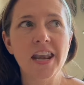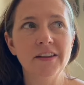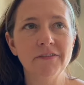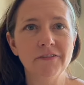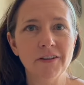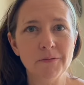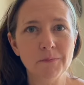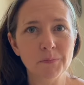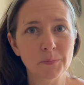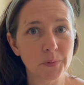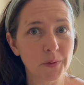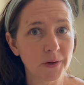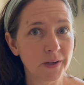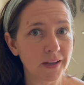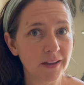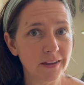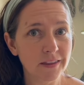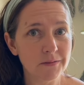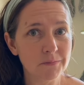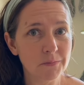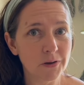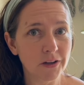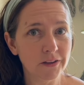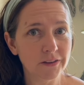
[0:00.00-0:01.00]
If I'm bringing
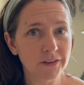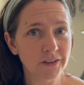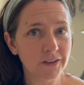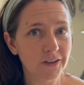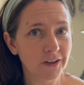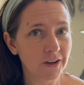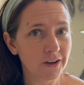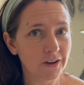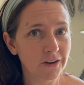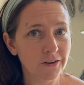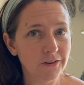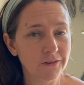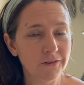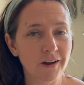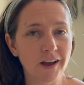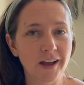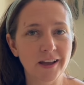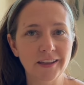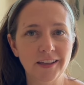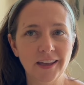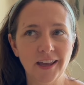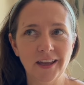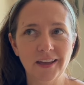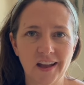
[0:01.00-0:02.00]
them on the go,
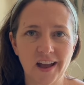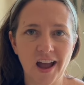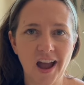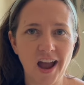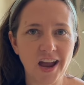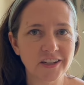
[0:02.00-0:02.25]
again,